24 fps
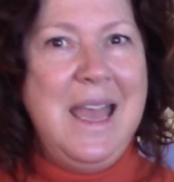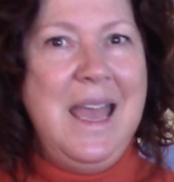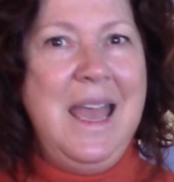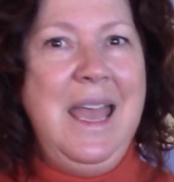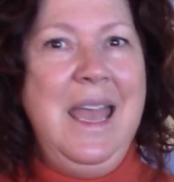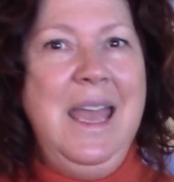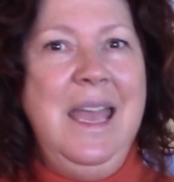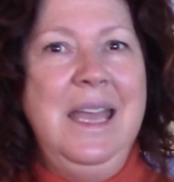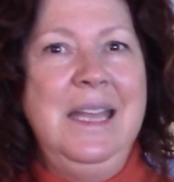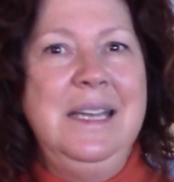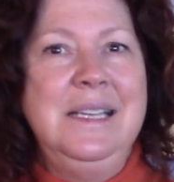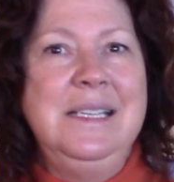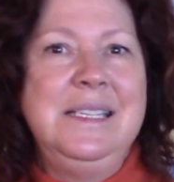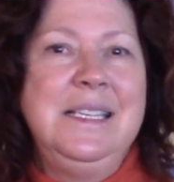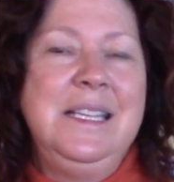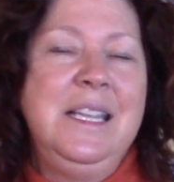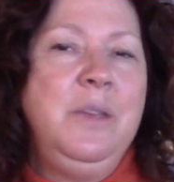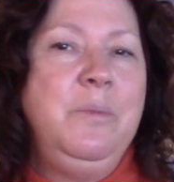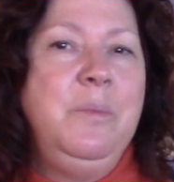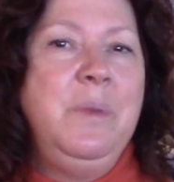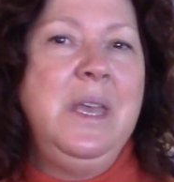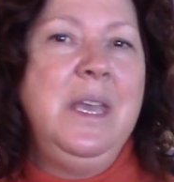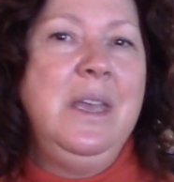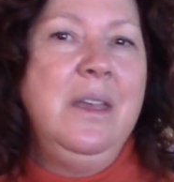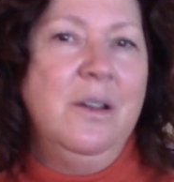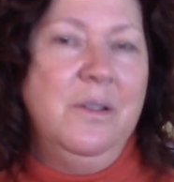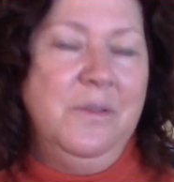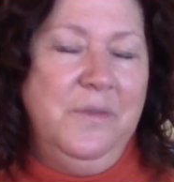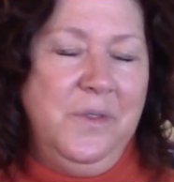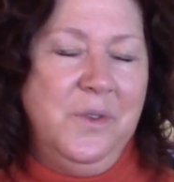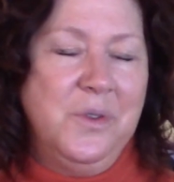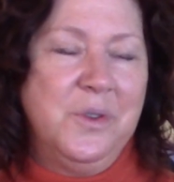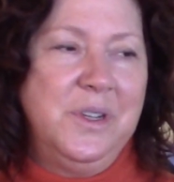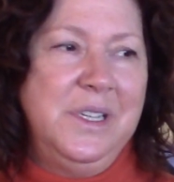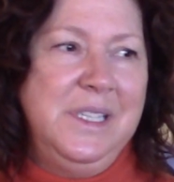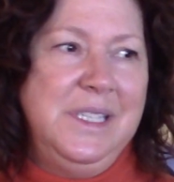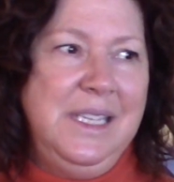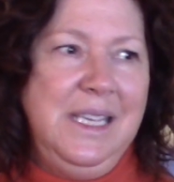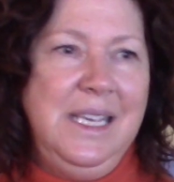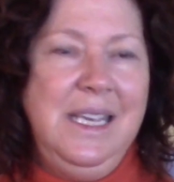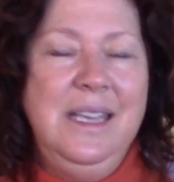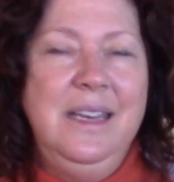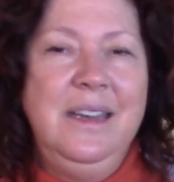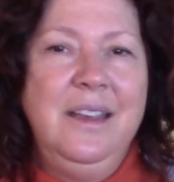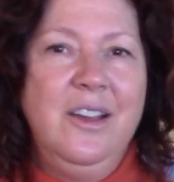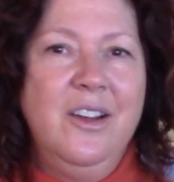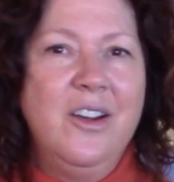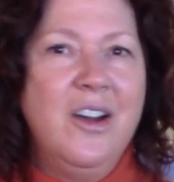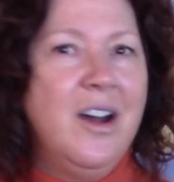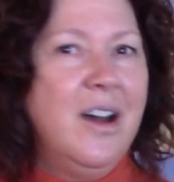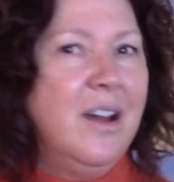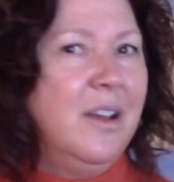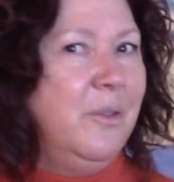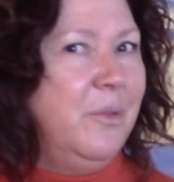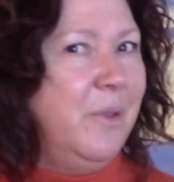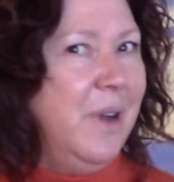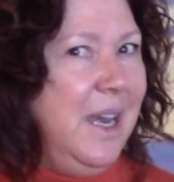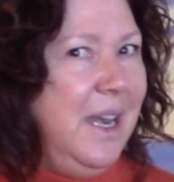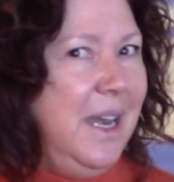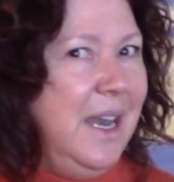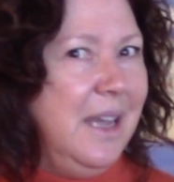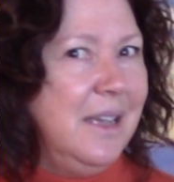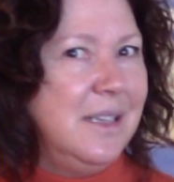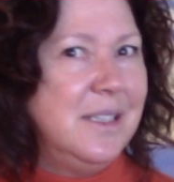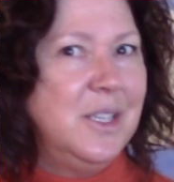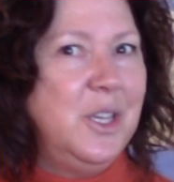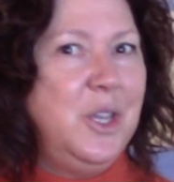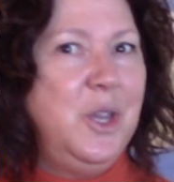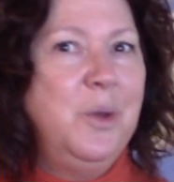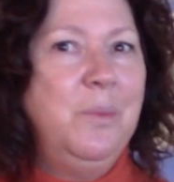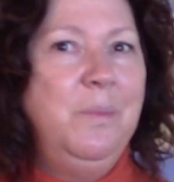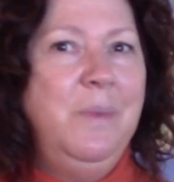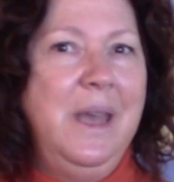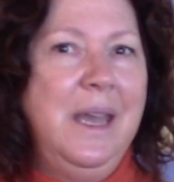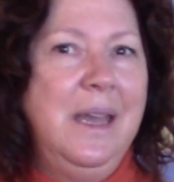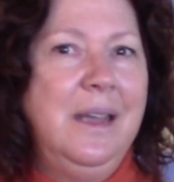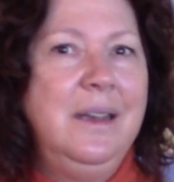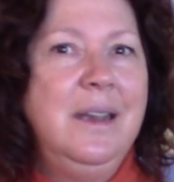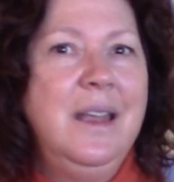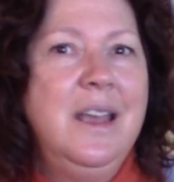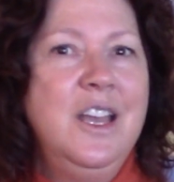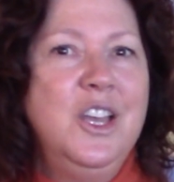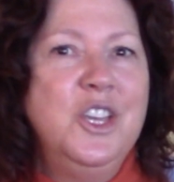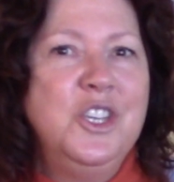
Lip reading: and sleeping, of course, in a cot right next to your bed.